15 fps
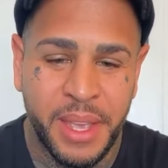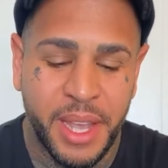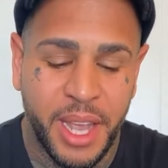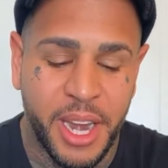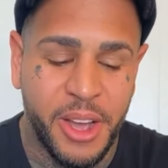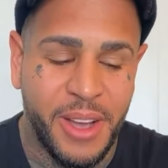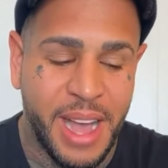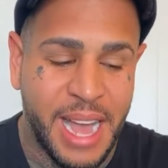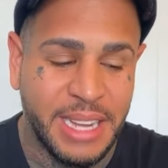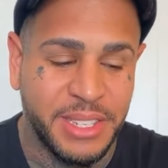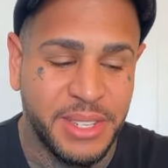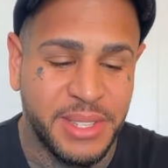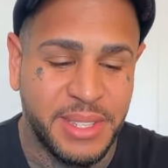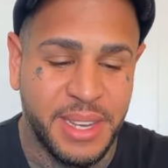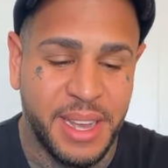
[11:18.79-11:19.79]
you know i
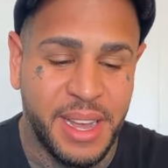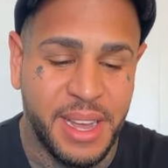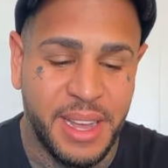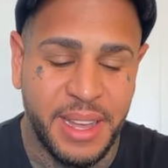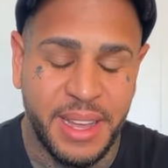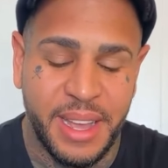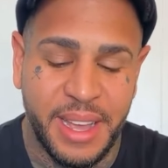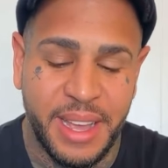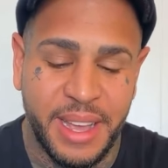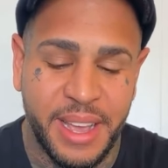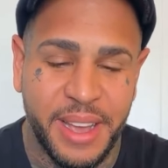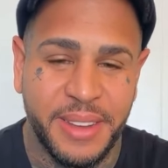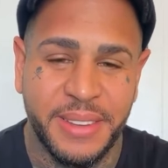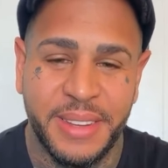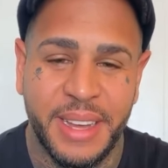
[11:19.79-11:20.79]
just uh, you
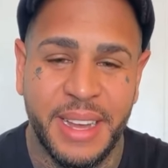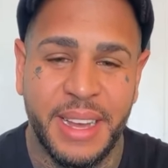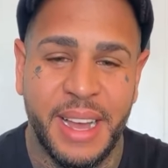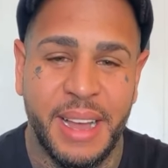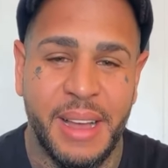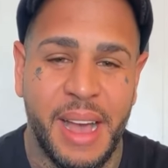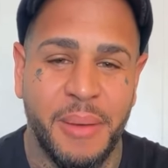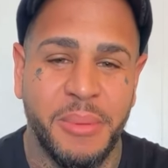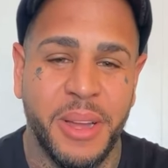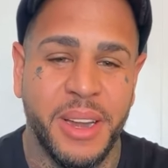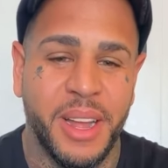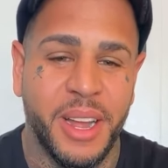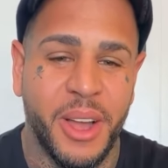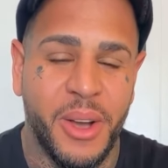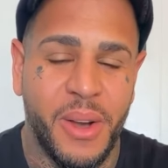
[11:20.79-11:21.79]
know I, i'm
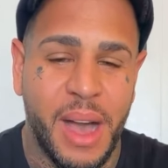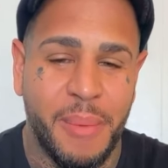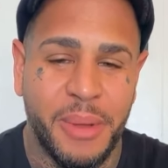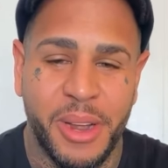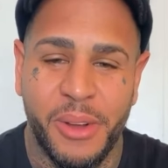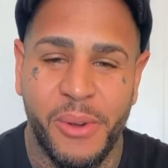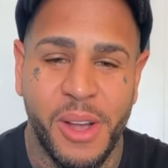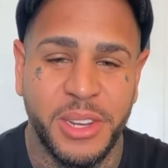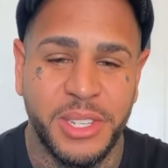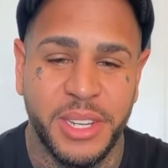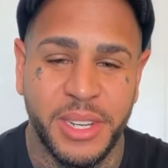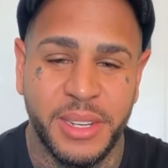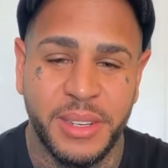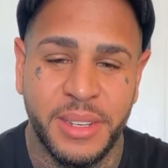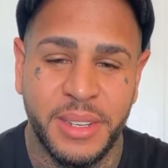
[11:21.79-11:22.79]
gonna go i'm gonna crush
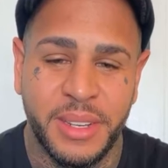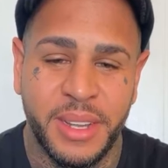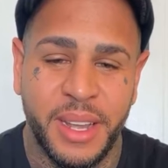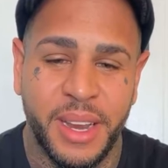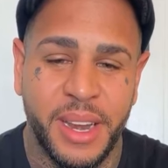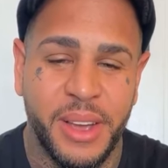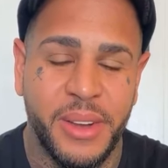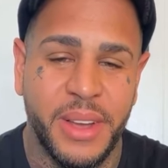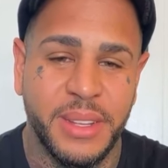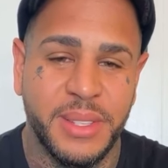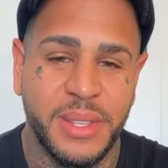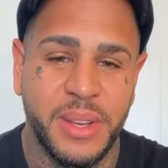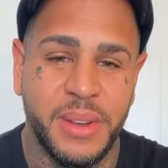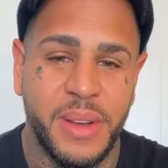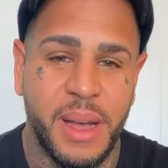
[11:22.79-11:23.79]
it you know and
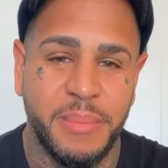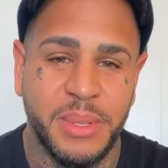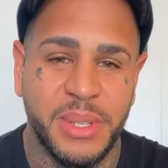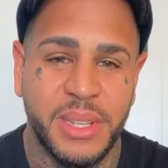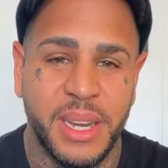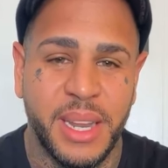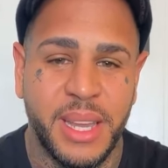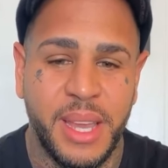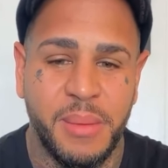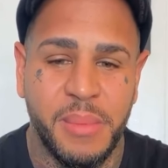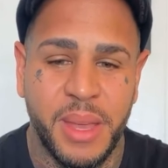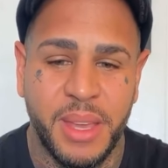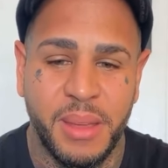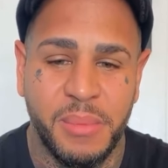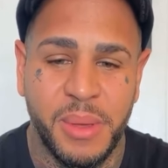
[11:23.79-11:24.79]
so i'm just gonna keep
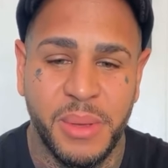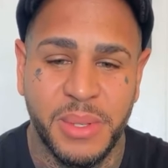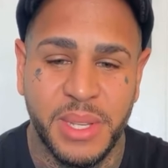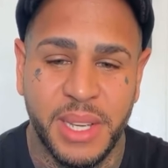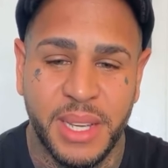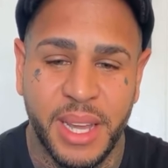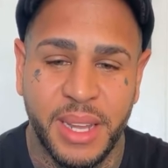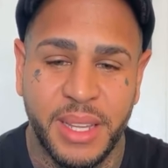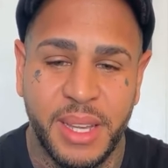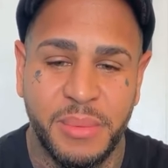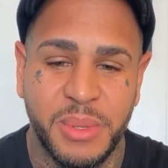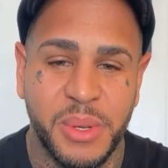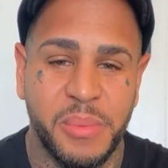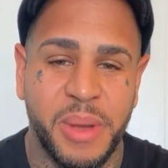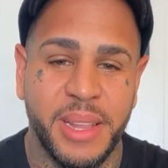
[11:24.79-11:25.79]
making music and
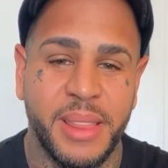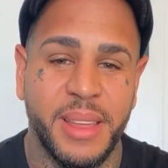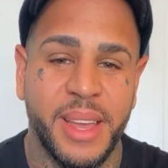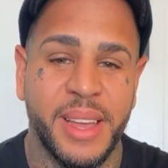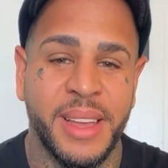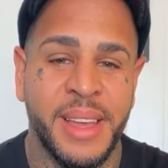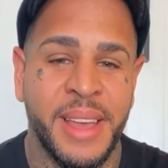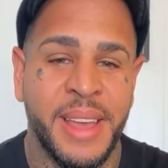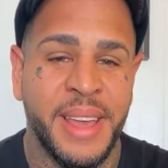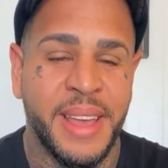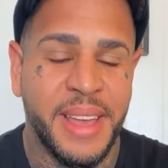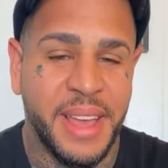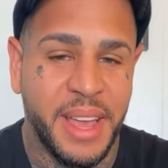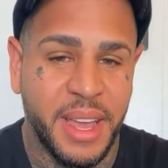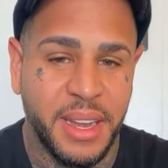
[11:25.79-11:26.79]
keep doing my thing
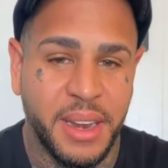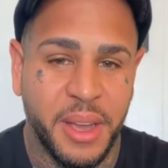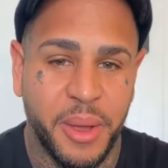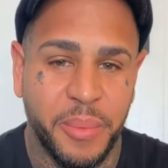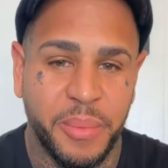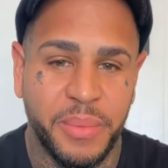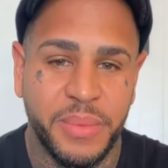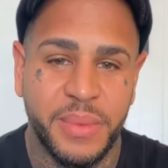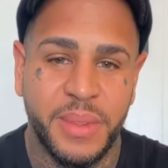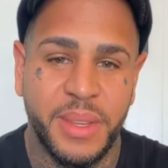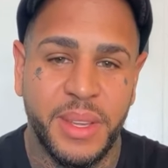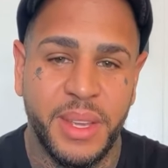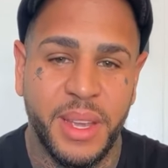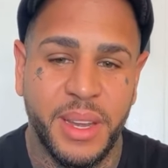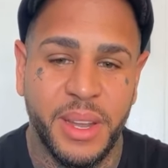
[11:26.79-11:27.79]
and um,
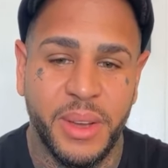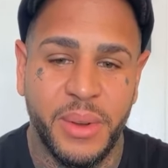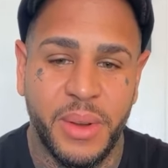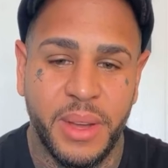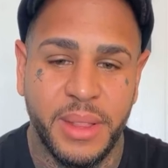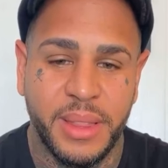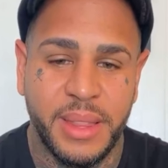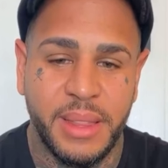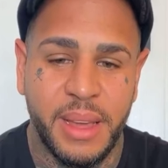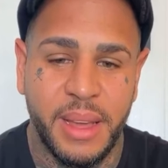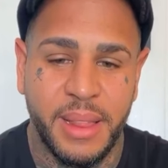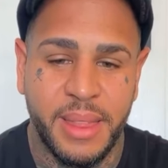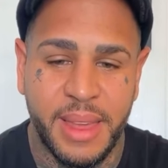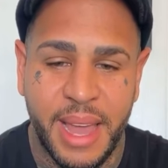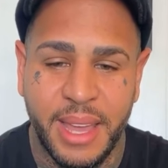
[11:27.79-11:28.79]
you know
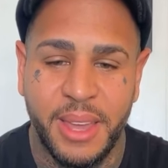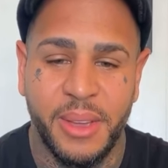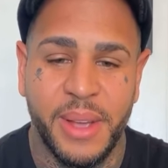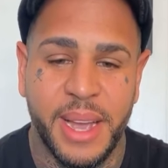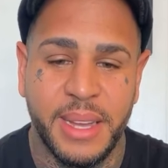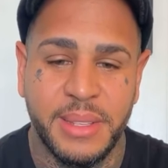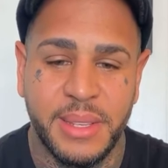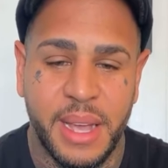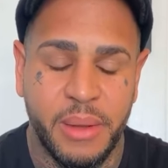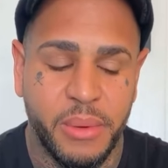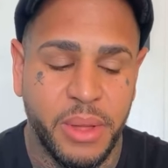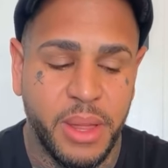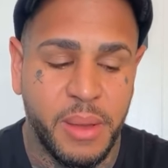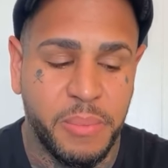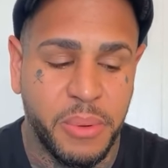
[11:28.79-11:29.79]
thank you guys i
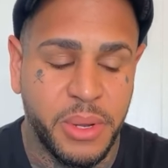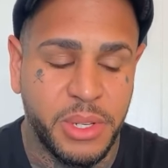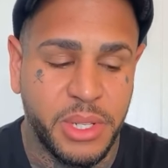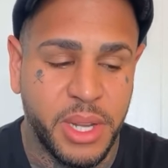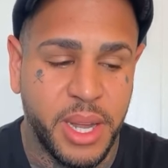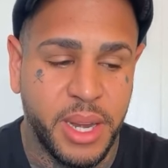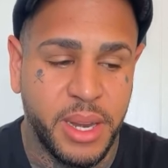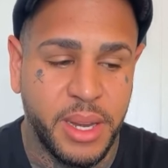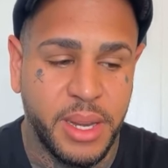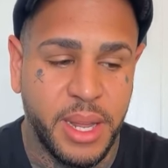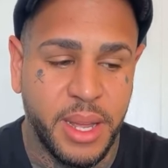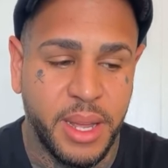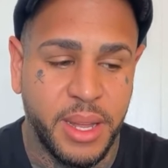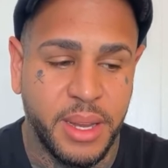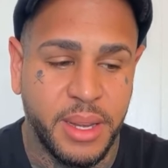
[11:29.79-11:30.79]
really appreciate it
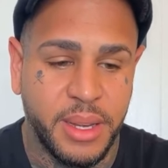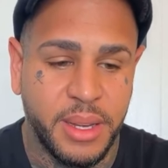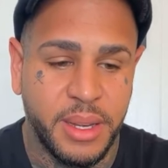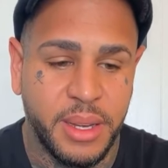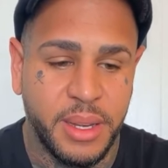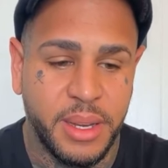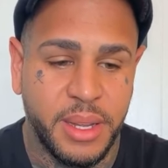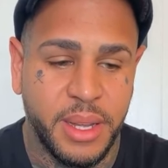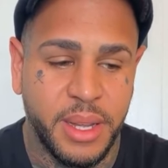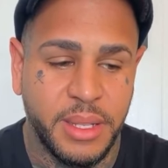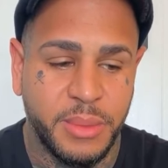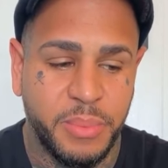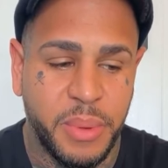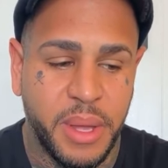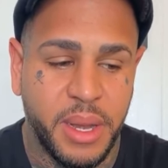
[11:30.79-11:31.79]
and
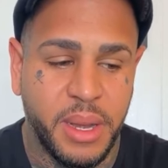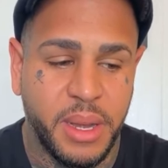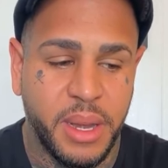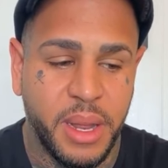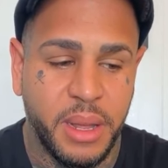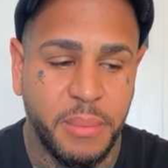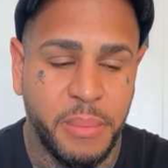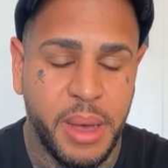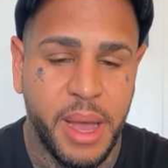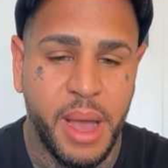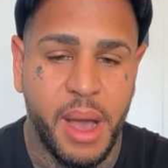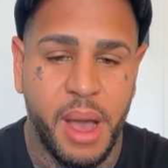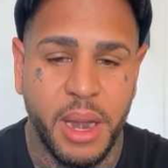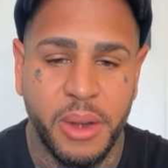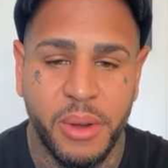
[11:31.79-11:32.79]
it's been my
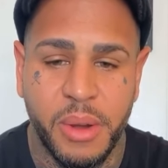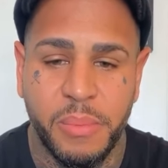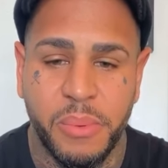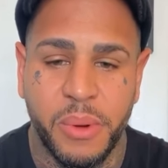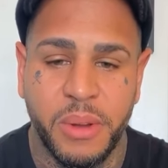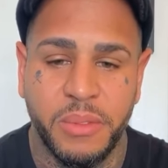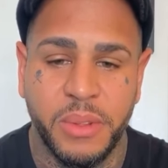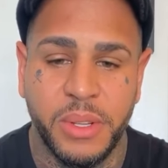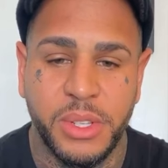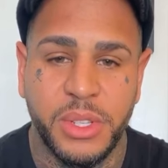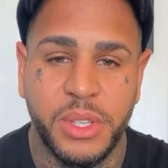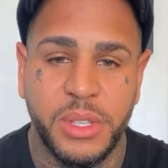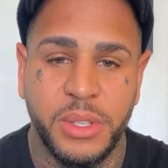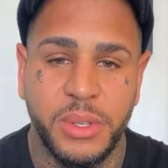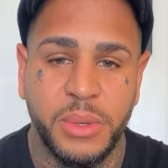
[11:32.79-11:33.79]
honor and
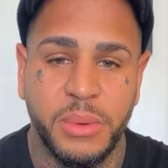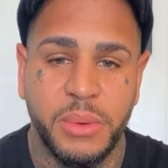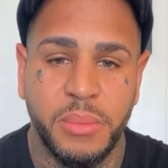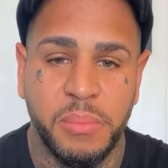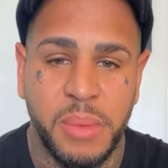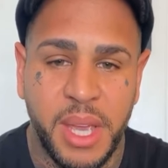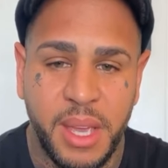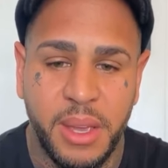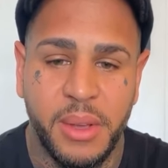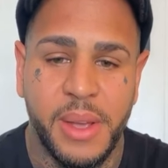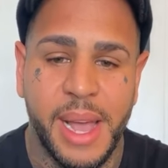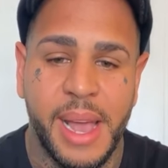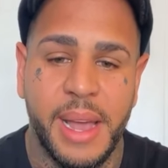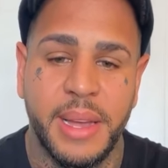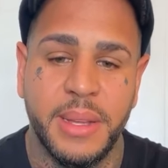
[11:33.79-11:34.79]
privilege to meet you
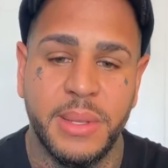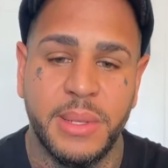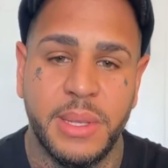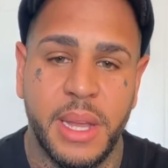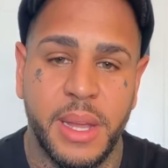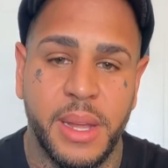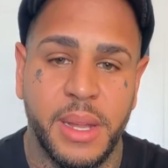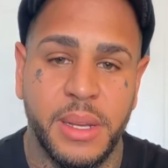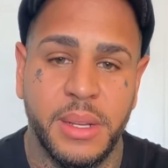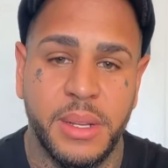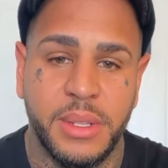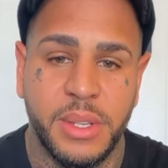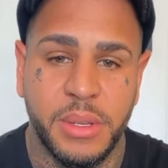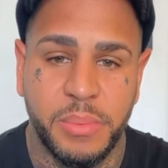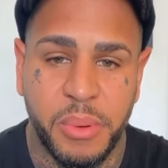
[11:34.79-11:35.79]
guys
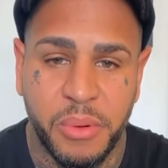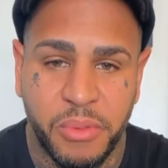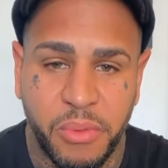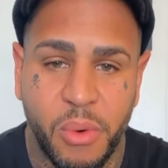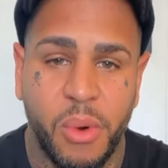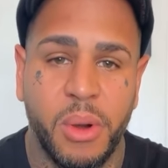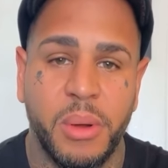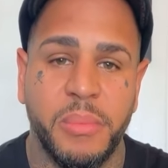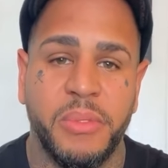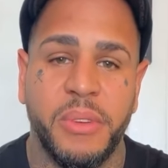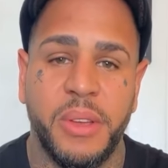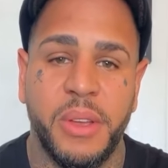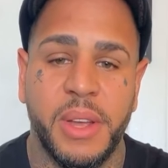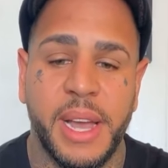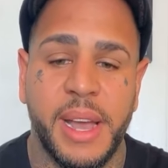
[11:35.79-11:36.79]
and to perform for
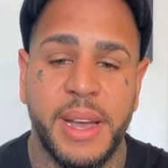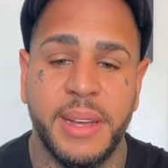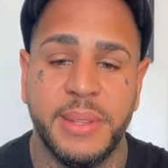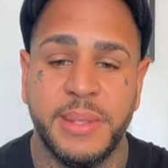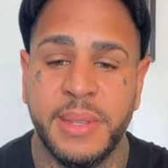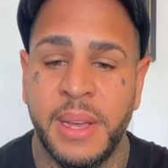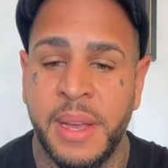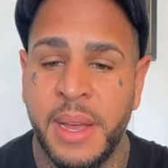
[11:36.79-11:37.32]
you guys